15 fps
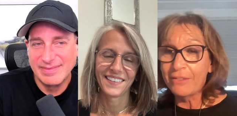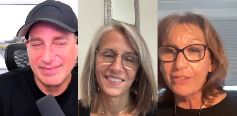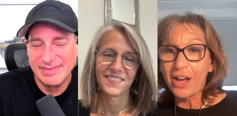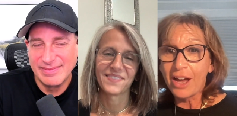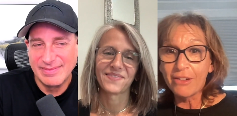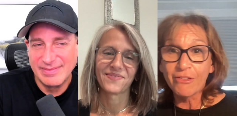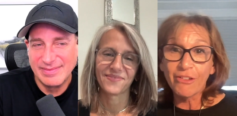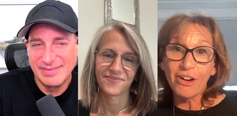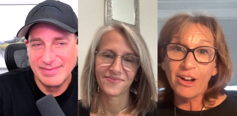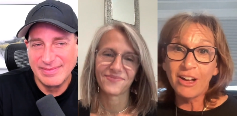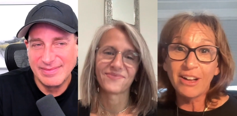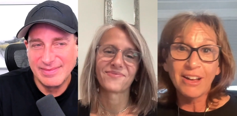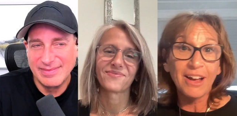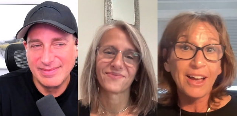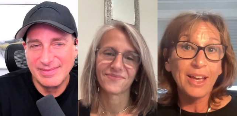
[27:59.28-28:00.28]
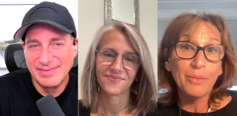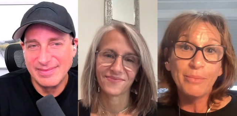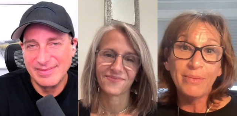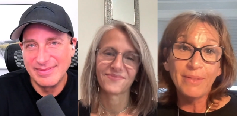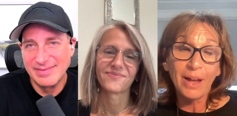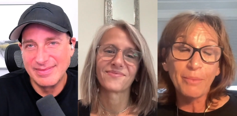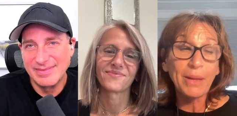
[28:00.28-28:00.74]
Speaker 1: have gotten wrong. I
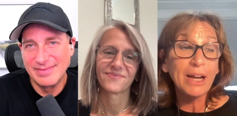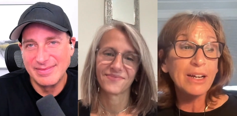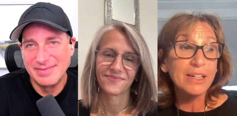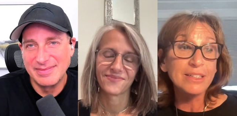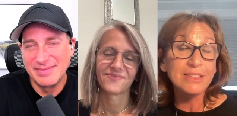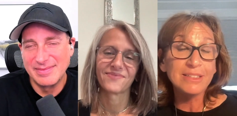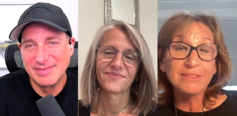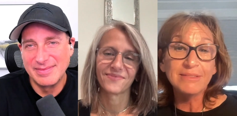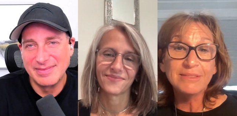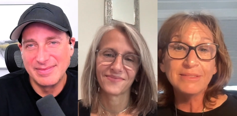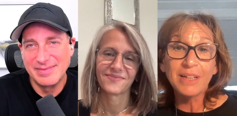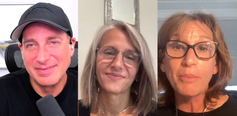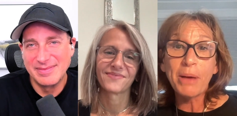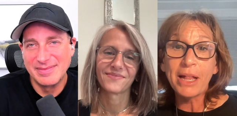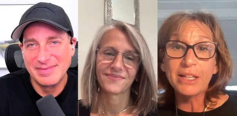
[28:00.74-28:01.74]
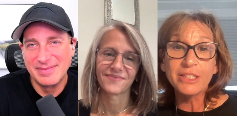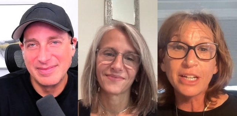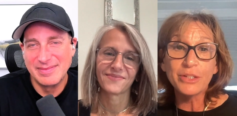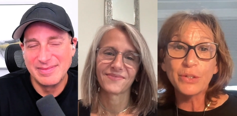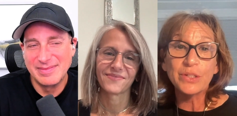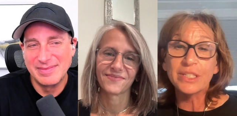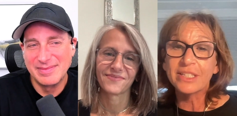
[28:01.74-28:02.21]
am, I'm not going to
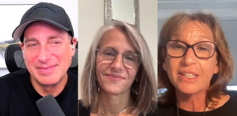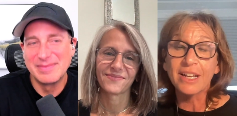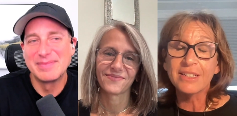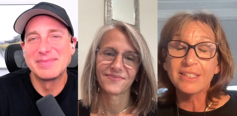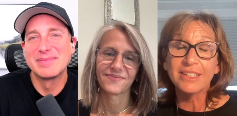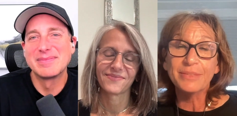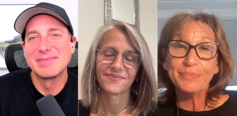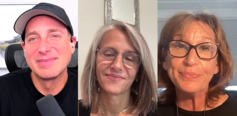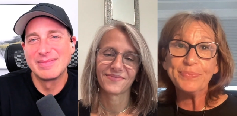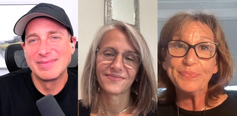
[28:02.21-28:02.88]
apologize or discuss it.